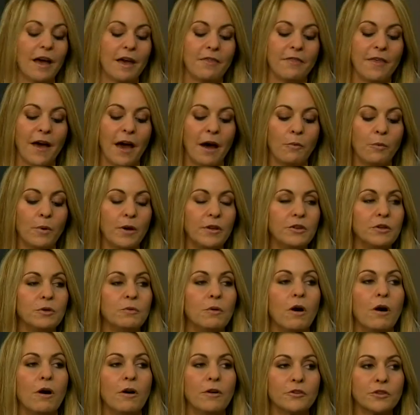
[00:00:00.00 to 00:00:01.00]
that when
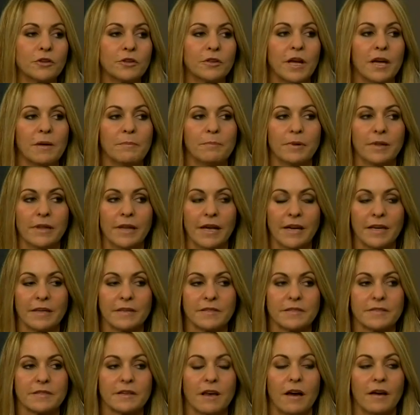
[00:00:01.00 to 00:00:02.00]
you alternate
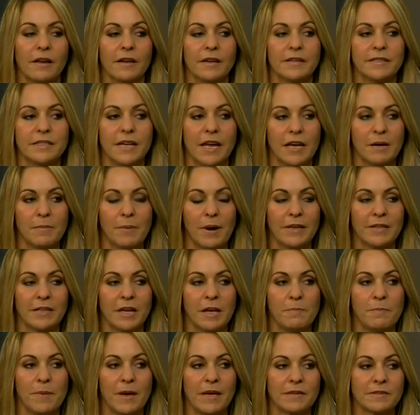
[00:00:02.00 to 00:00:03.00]
place on a
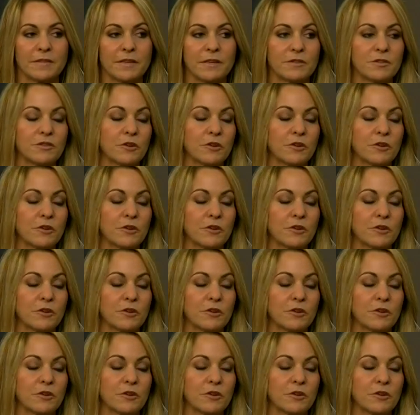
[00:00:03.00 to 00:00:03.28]
day-by-day basis,